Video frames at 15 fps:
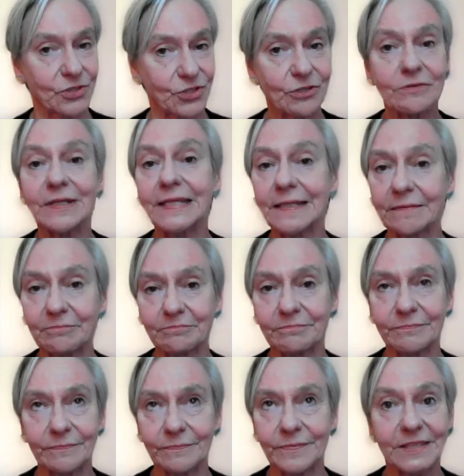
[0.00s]
truly
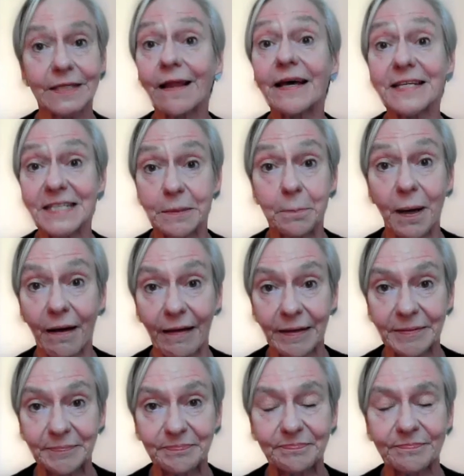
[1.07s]
delighted by.
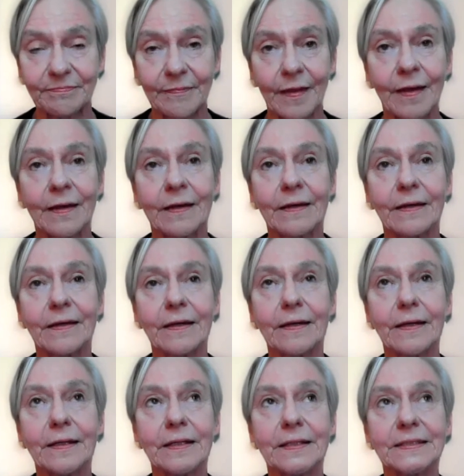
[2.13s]

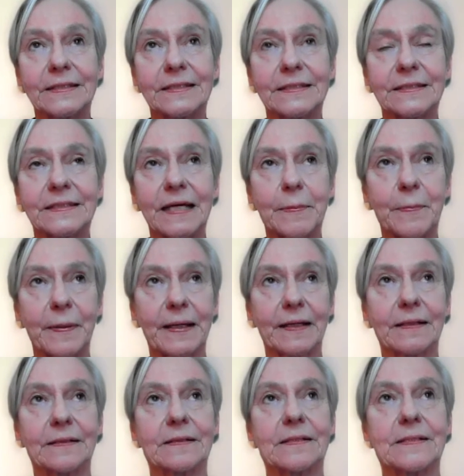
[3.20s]

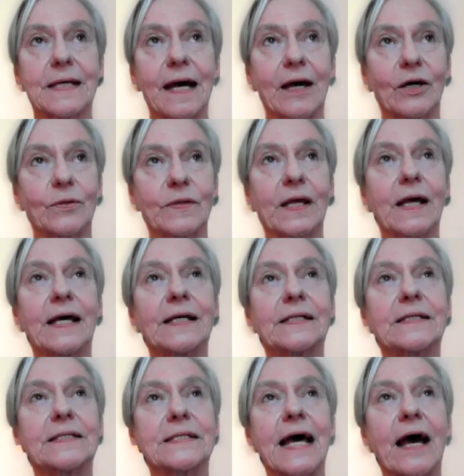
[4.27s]
Stepping down.
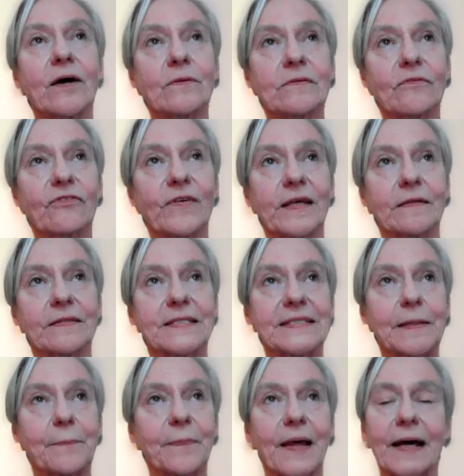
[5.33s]
Down feels
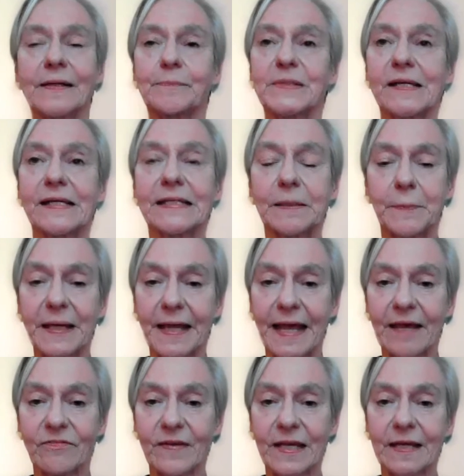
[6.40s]
sometimes a little bit
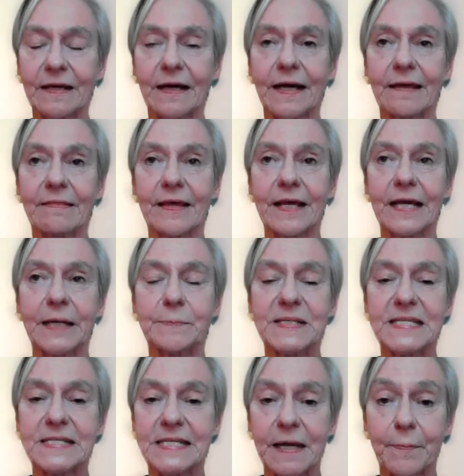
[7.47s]
heavy. I think I'm
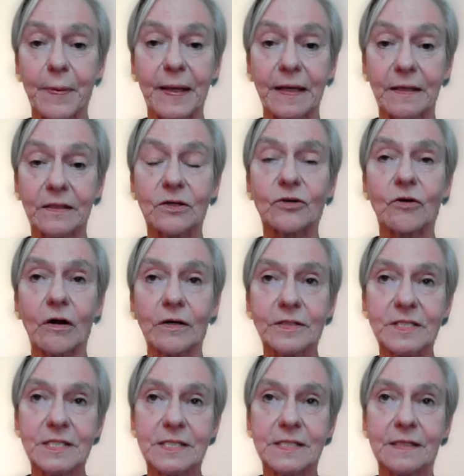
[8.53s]
stepping
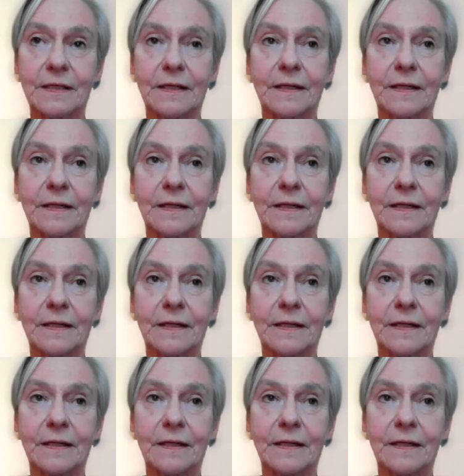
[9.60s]
across,